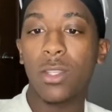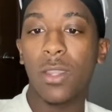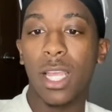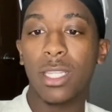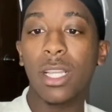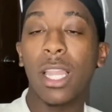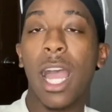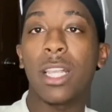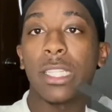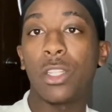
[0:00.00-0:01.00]
So that's the
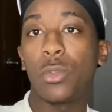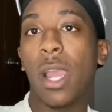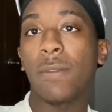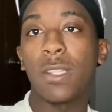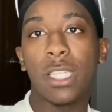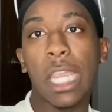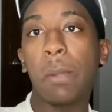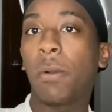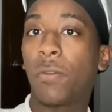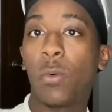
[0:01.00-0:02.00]
class that you have to take
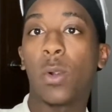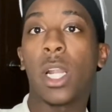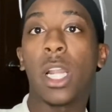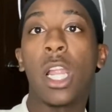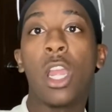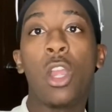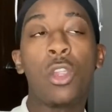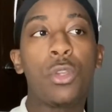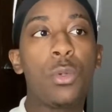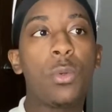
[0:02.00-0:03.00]
before
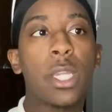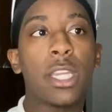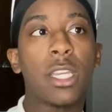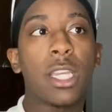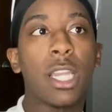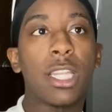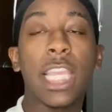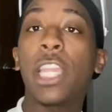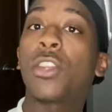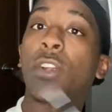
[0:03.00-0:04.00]
you could
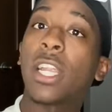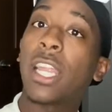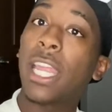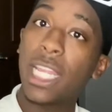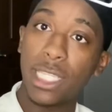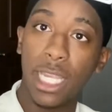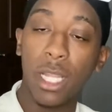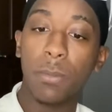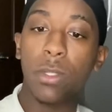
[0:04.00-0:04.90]
take your exam.